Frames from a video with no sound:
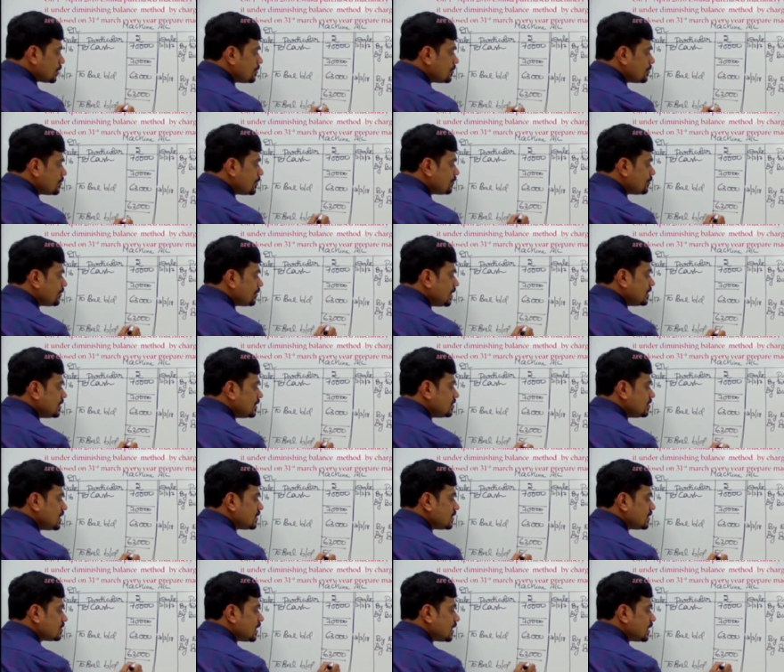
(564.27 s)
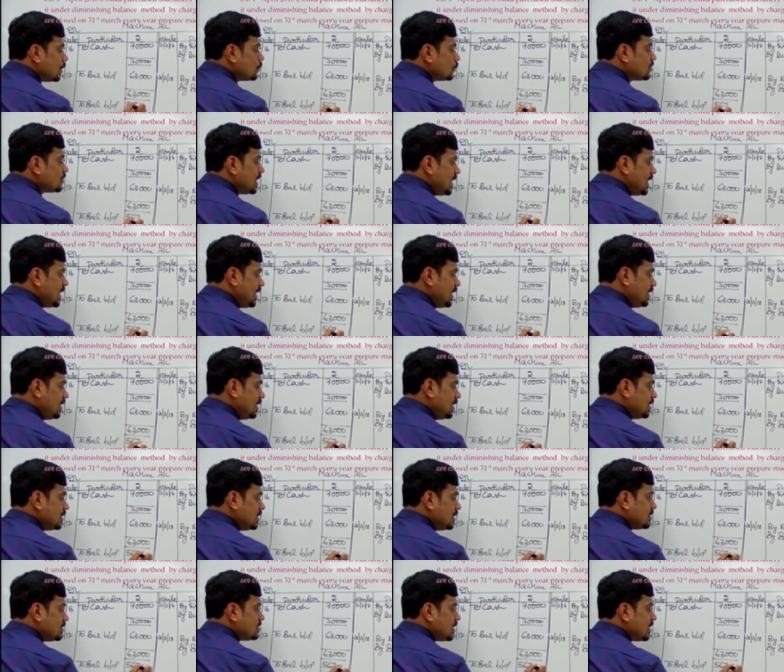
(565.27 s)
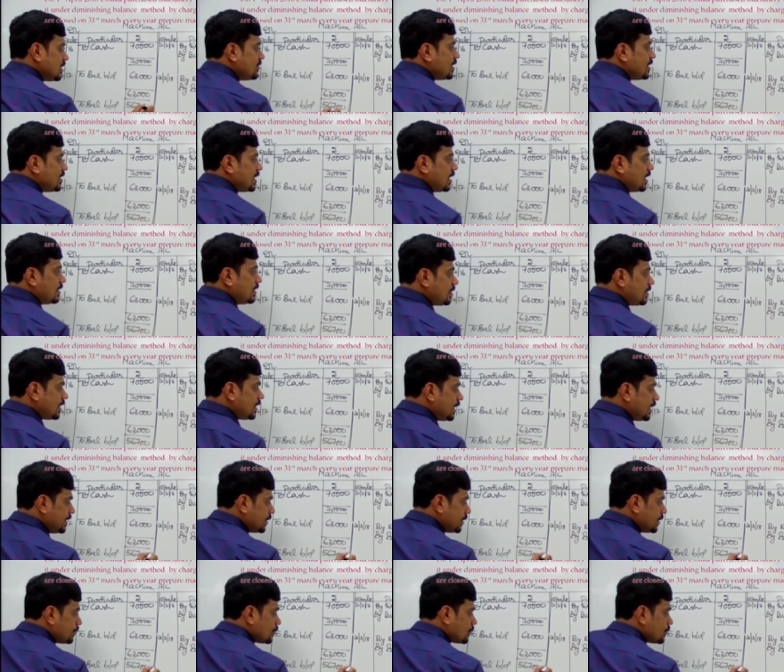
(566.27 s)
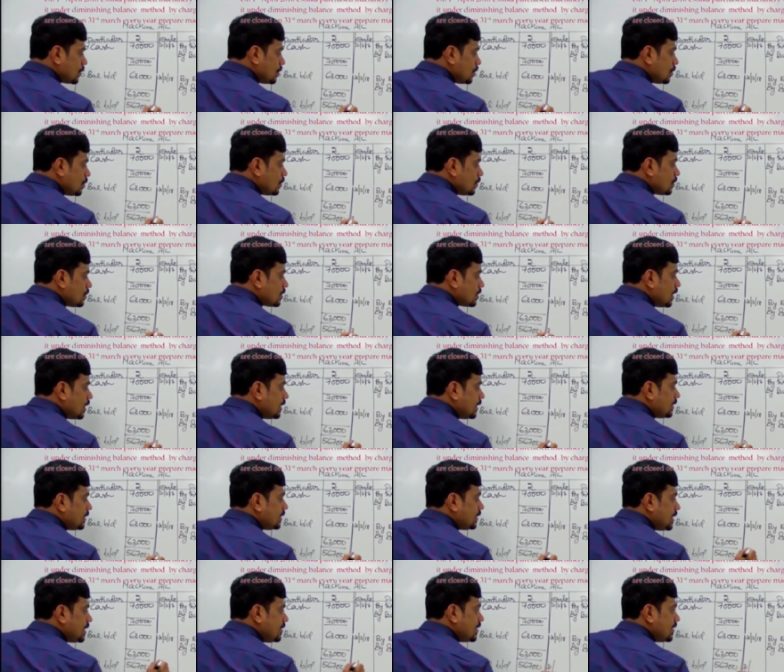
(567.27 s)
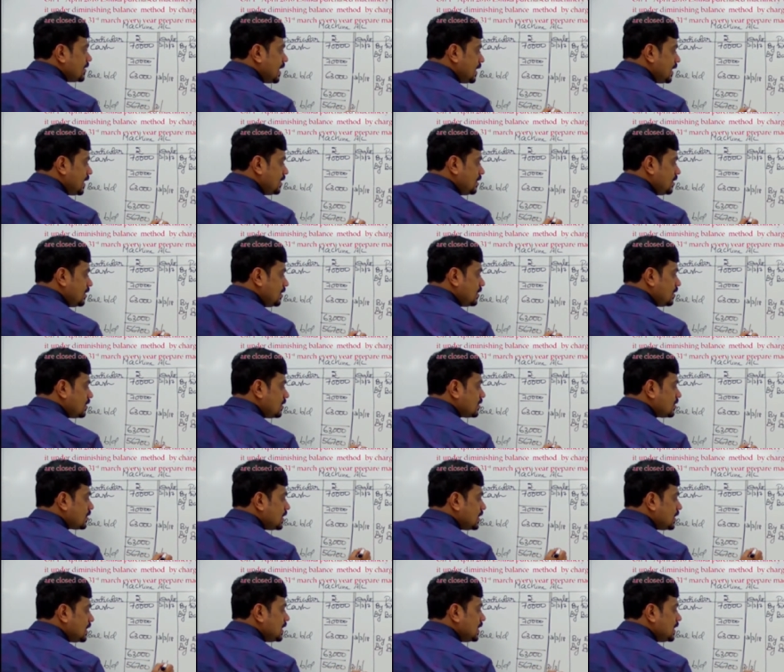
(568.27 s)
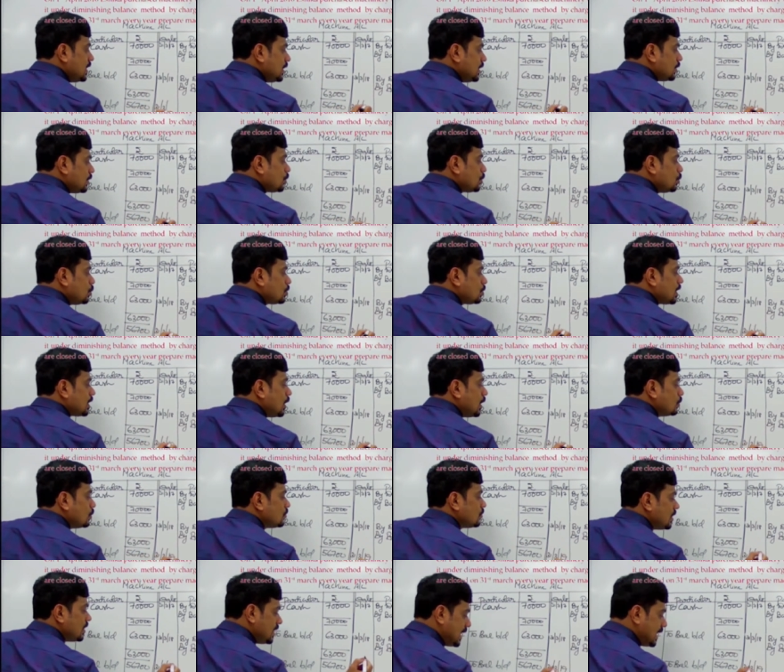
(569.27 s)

fifty-six thousand seven hundred. thirty-first March two thousand